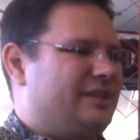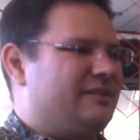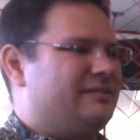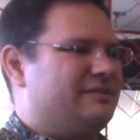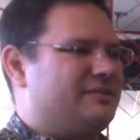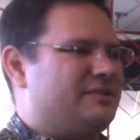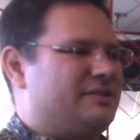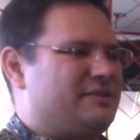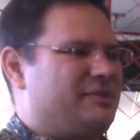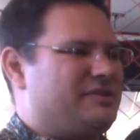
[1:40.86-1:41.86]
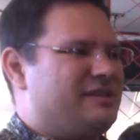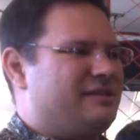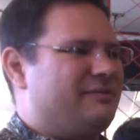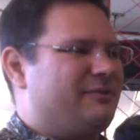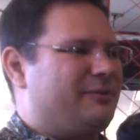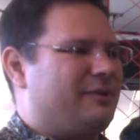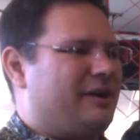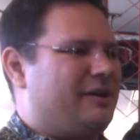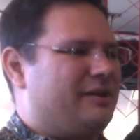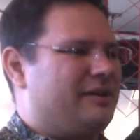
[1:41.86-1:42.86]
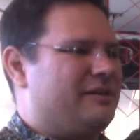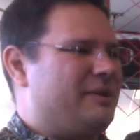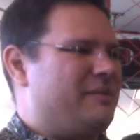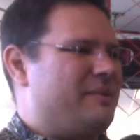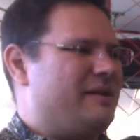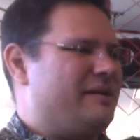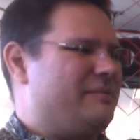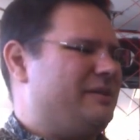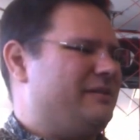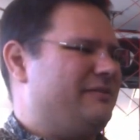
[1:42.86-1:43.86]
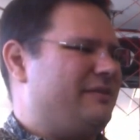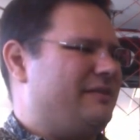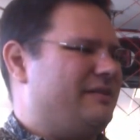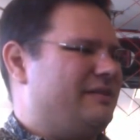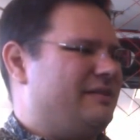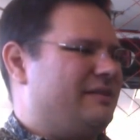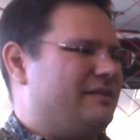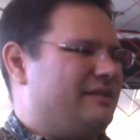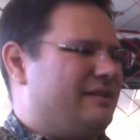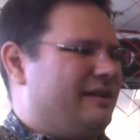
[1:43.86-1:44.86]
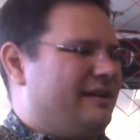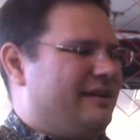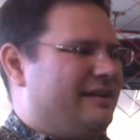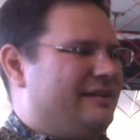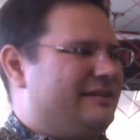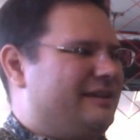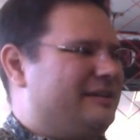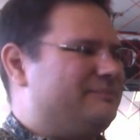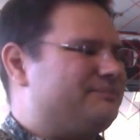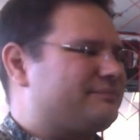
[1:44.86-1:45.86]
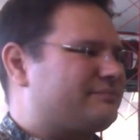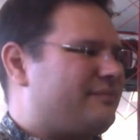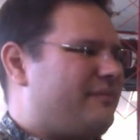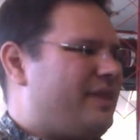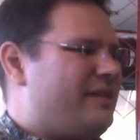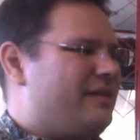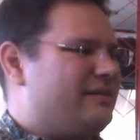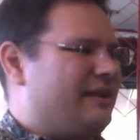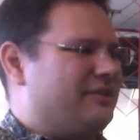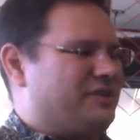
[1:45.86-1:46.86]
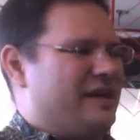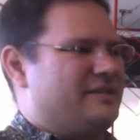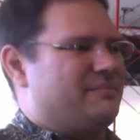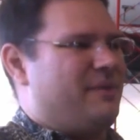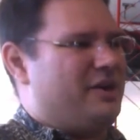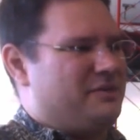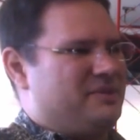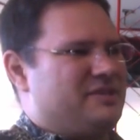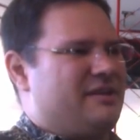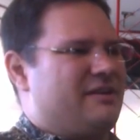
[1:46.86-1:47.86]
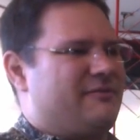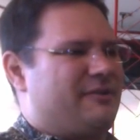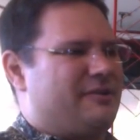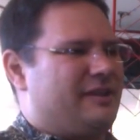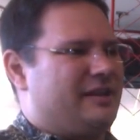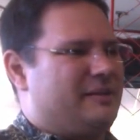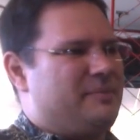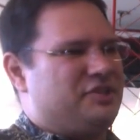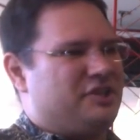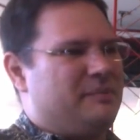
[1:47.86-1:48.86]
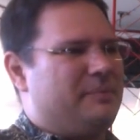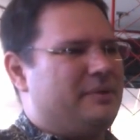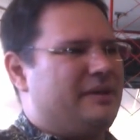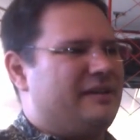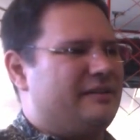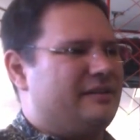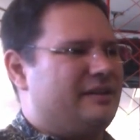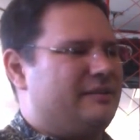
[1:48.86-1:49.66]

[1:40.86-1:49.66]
Yeah, it's a mausoleum for King Kamehameha, I believe. And they also had some monuments there for like Bishop and